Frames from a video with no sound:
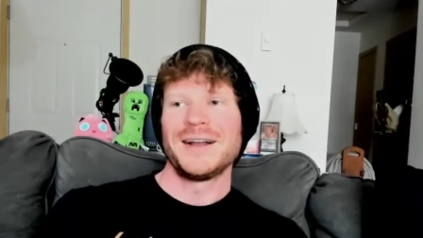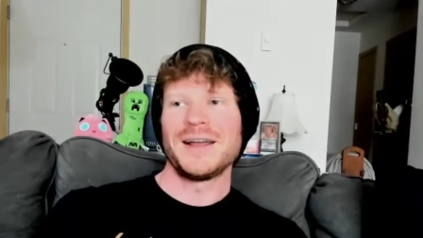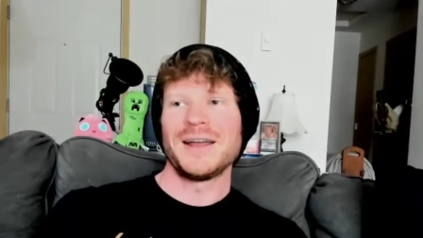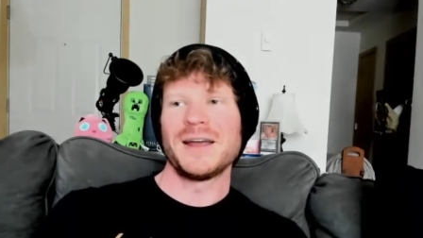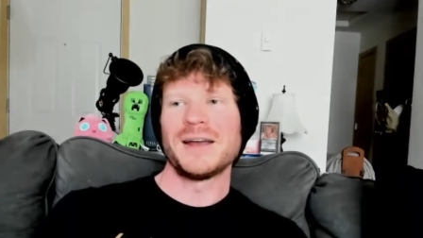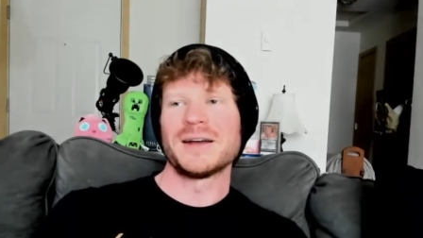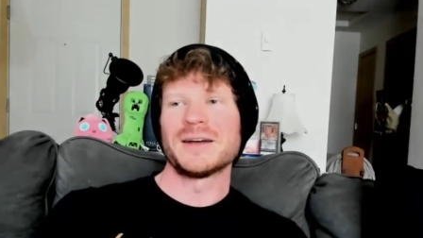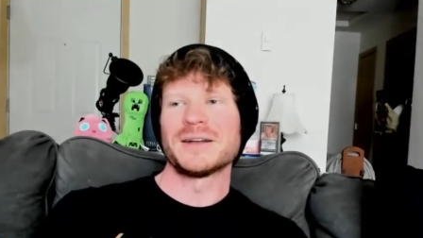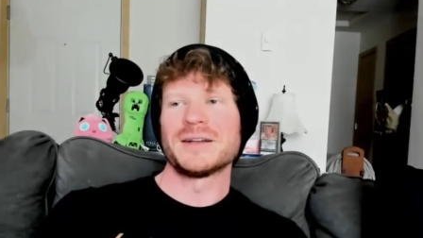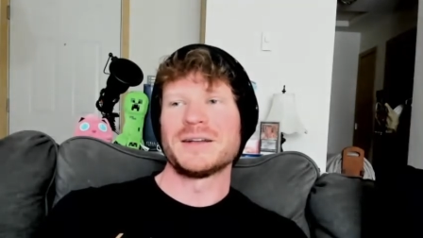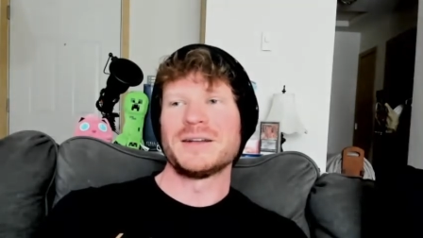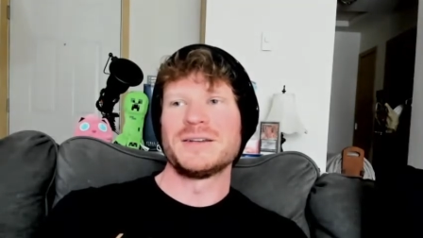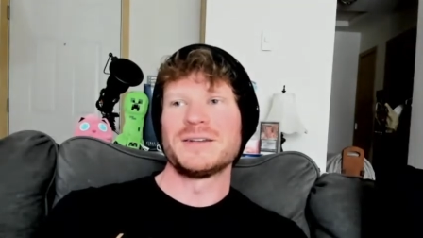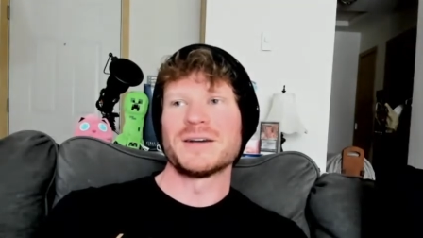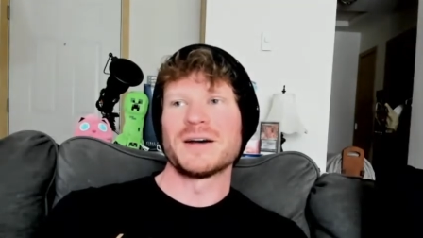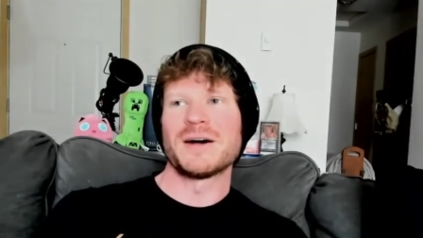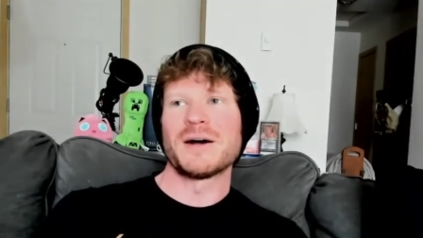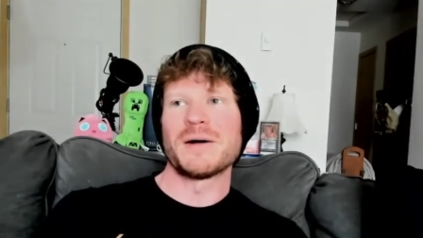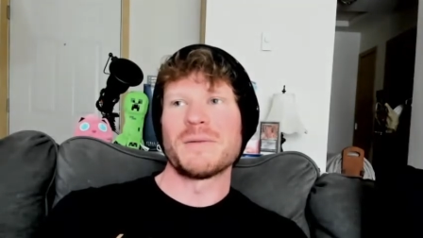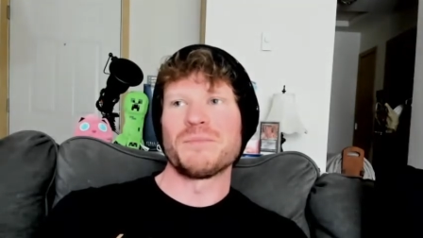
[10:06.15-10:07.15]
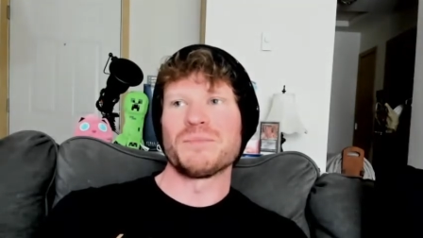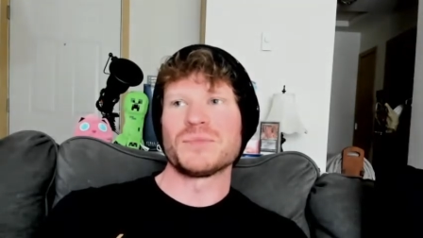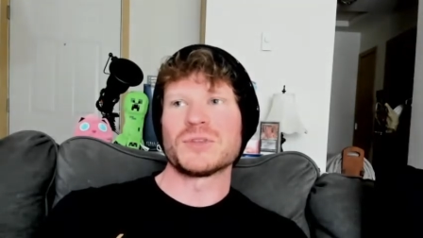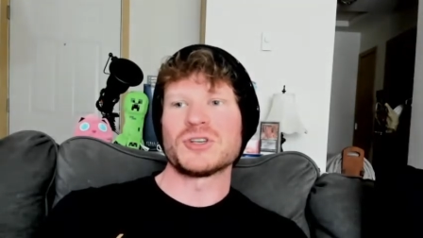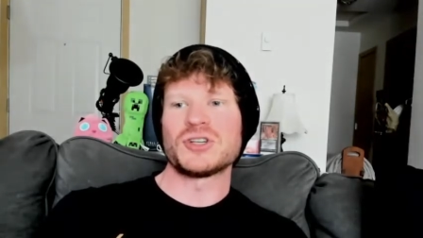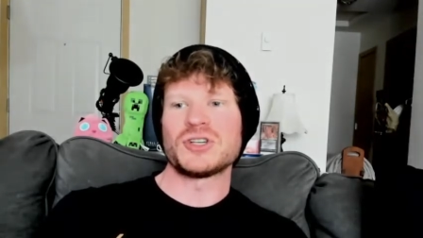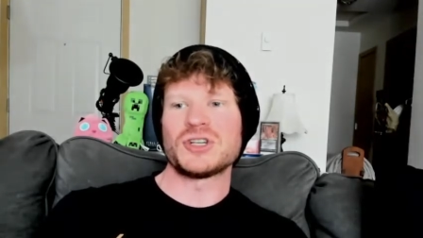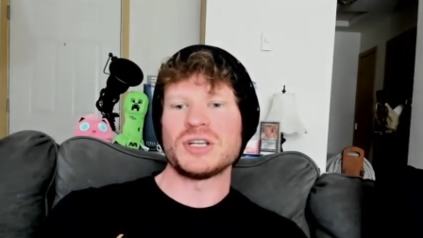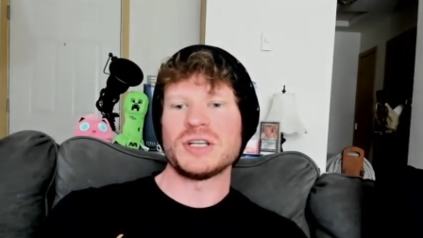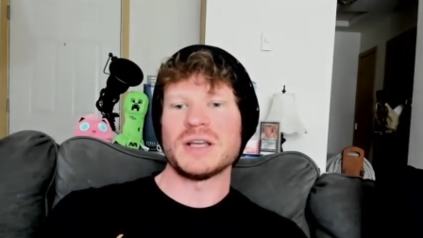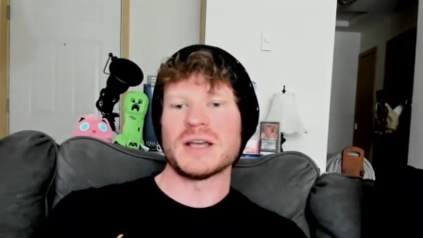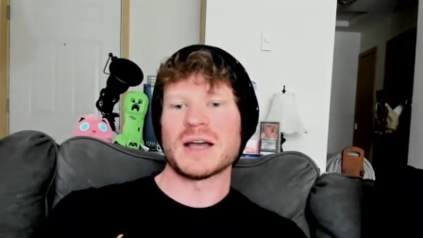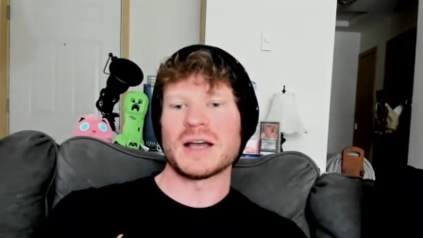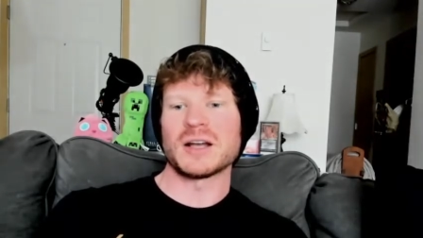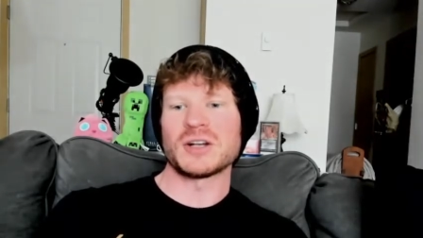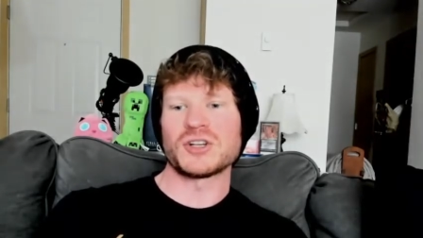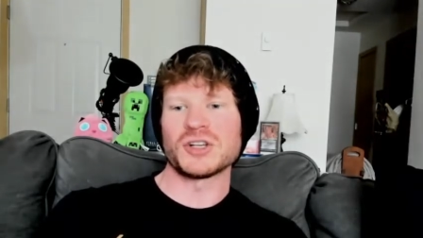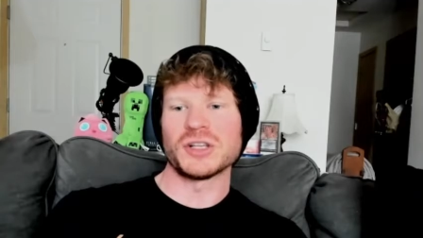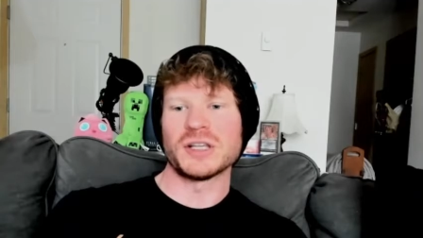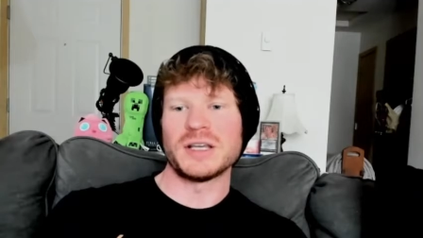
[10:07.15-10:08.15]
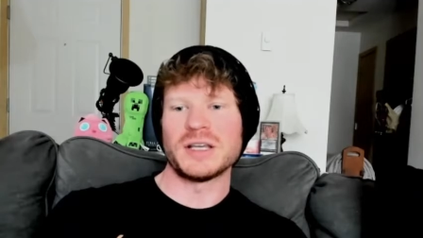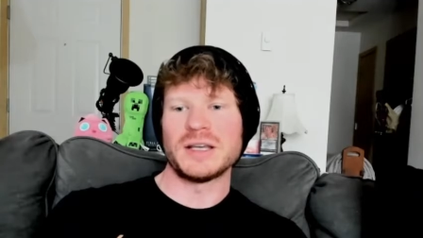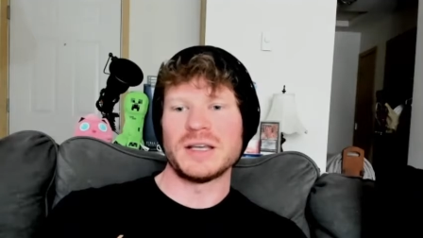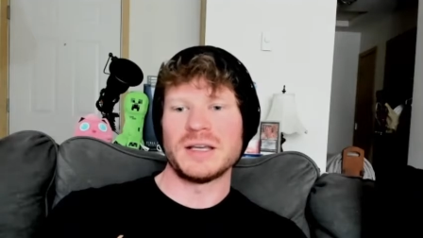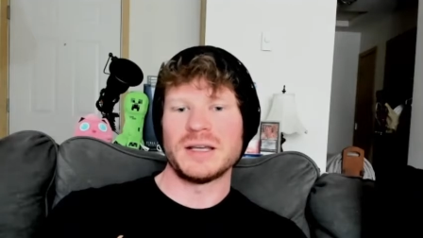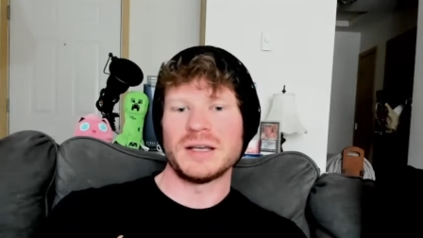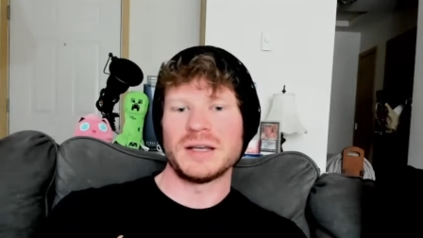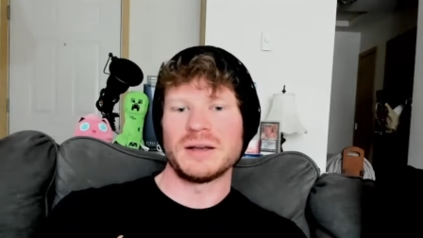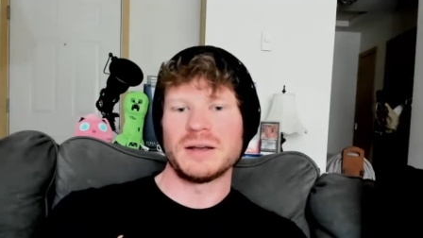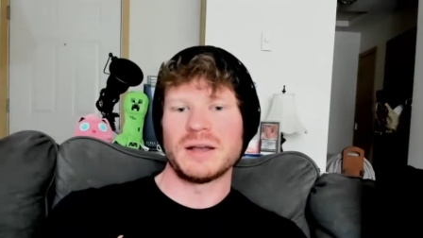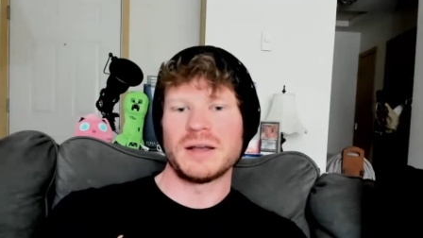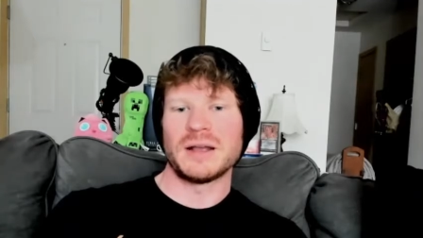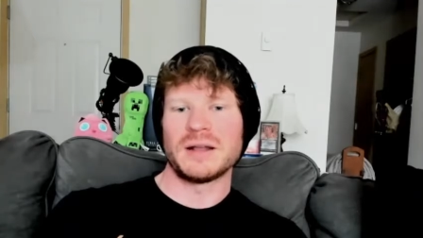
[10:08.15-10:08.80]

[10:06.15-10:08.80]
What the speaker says: And she actually